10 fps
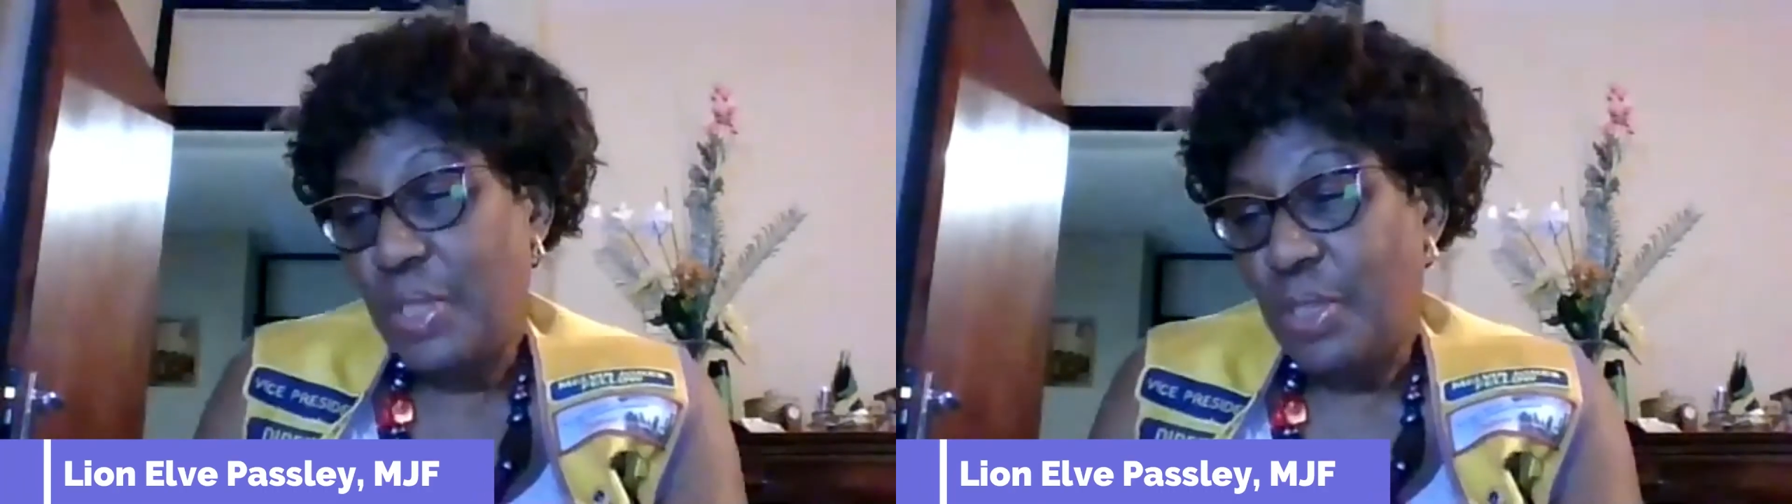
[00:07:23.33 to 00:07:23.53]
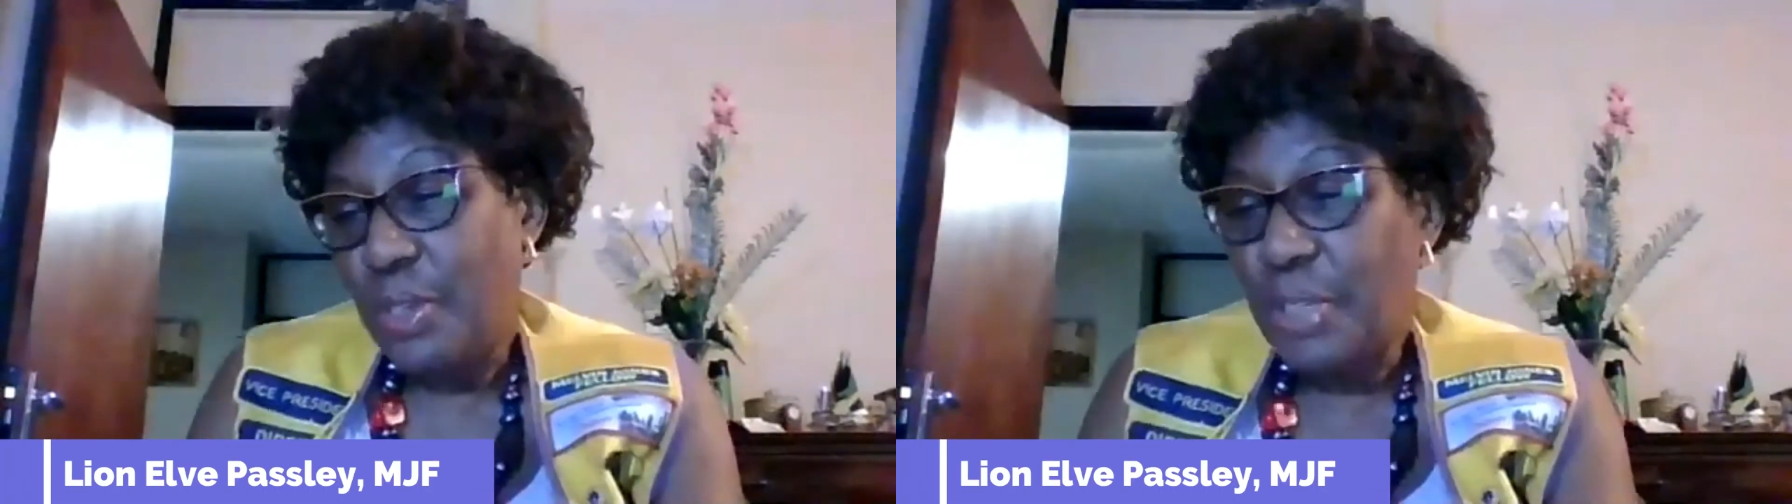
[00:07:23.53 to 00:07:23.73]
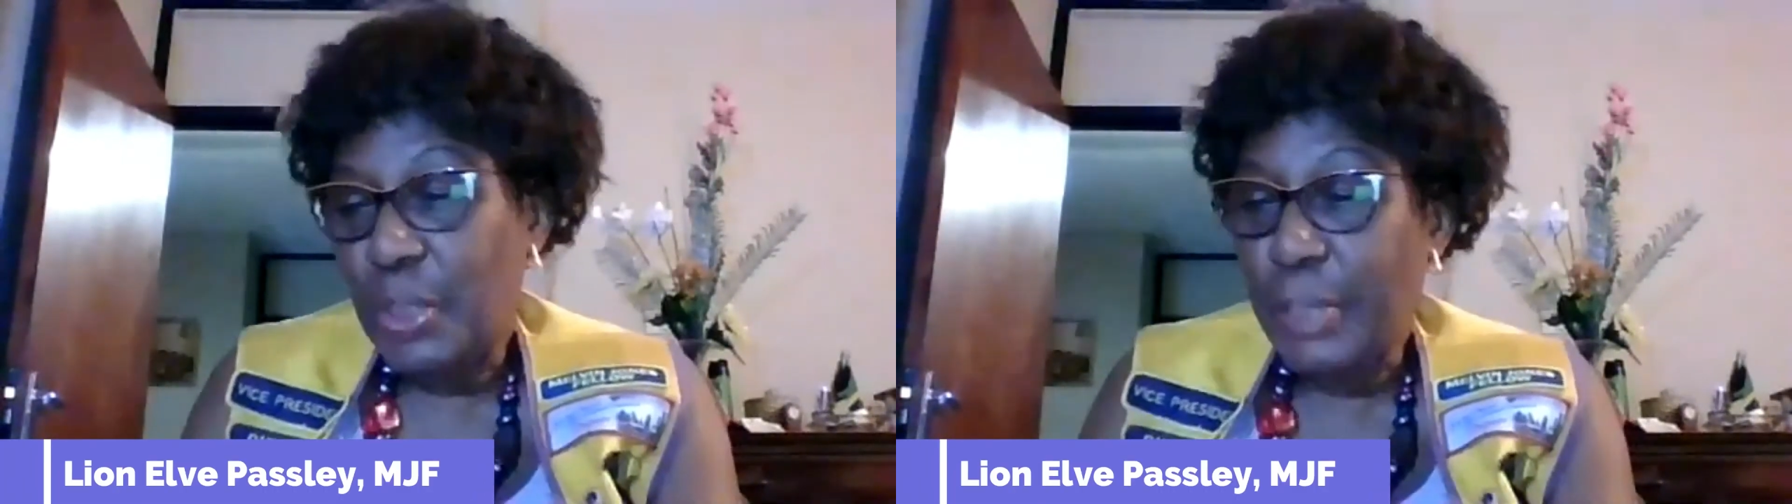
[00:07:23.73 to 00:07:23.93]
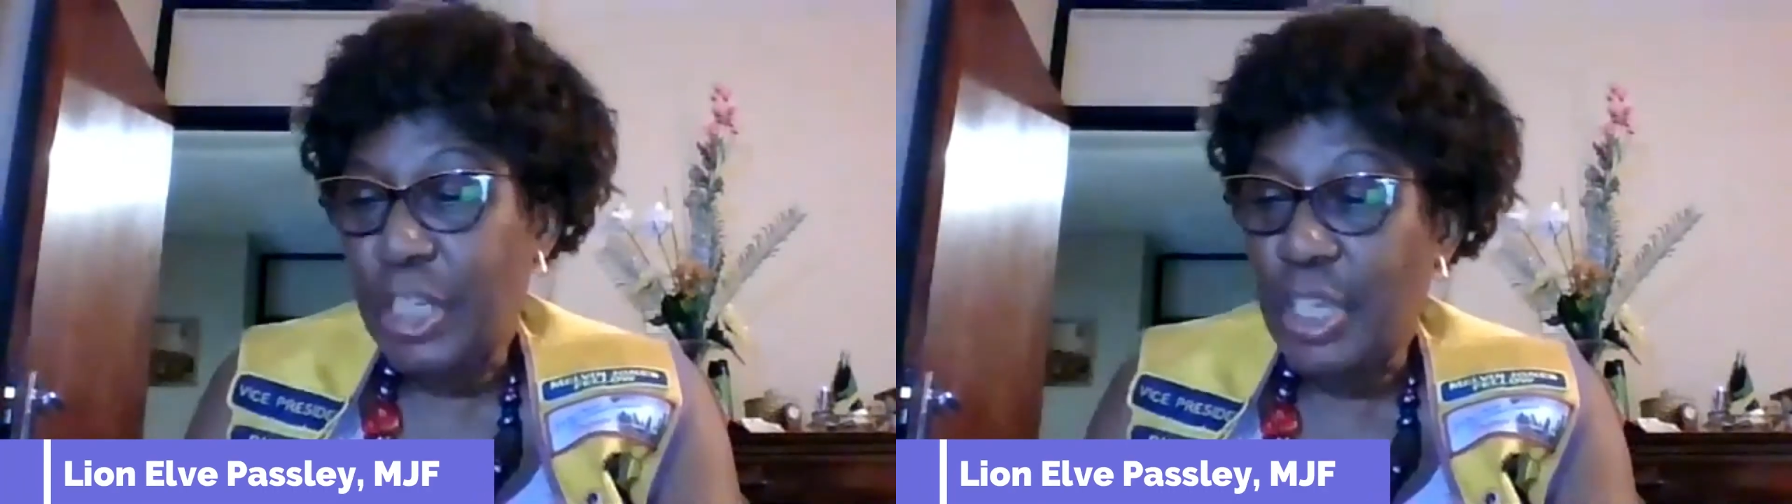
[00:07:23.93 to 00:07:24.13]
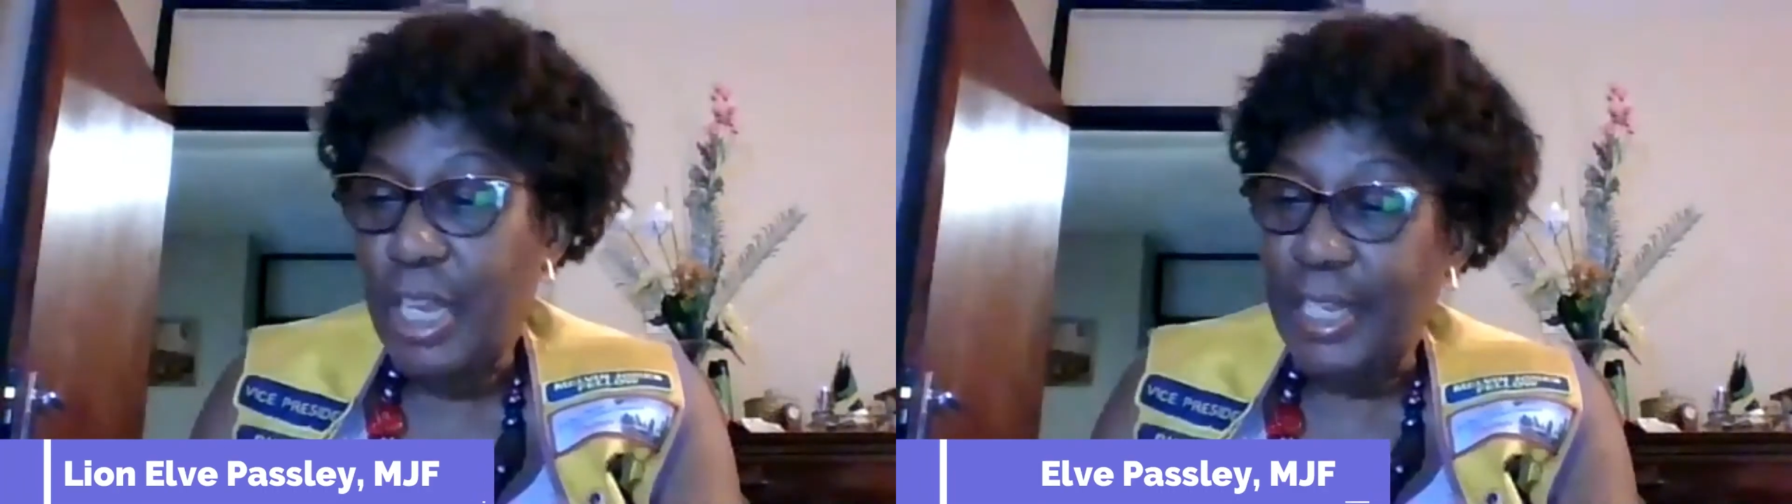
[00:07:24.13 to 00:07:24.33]
your
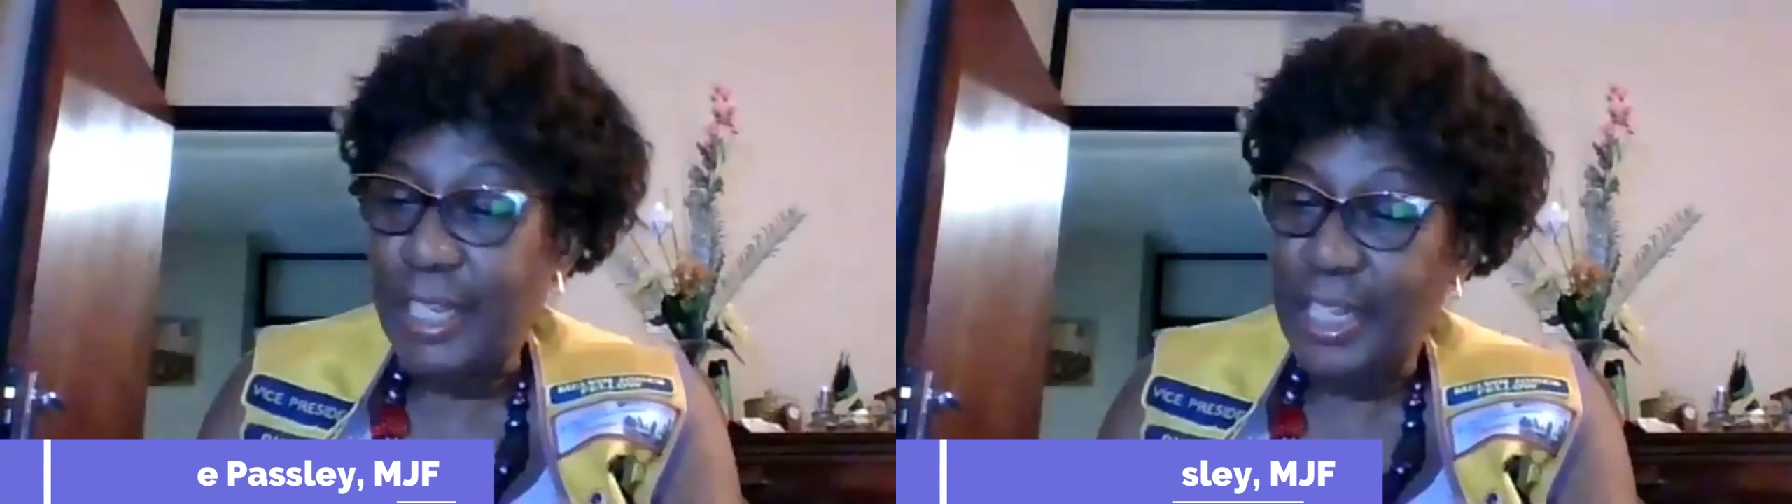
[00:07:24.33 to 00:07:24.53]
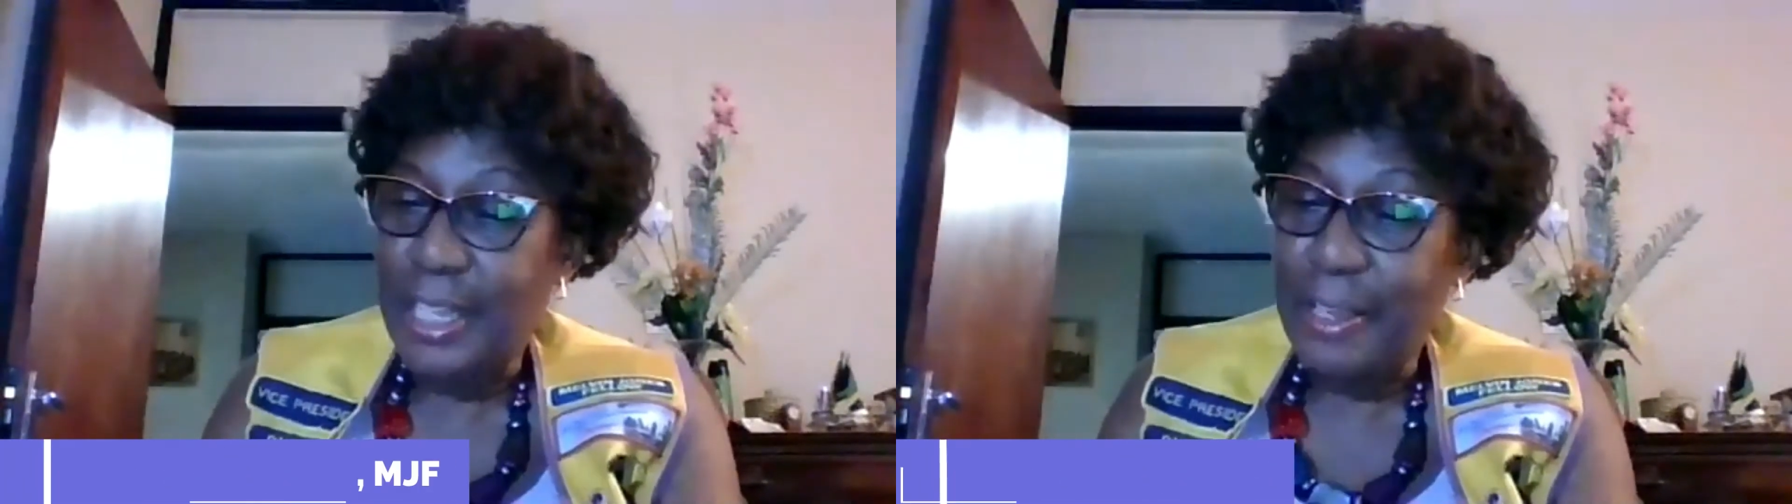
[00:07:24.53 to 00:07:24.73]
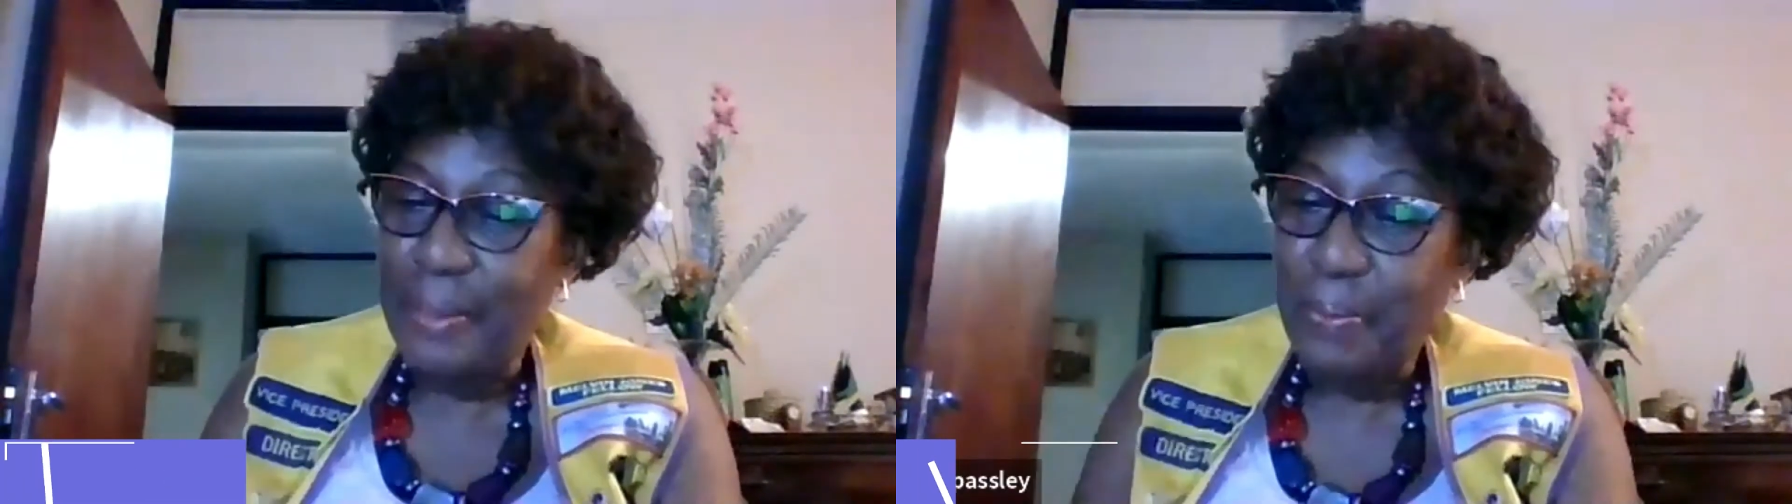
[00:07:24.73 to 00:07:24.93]
specialty,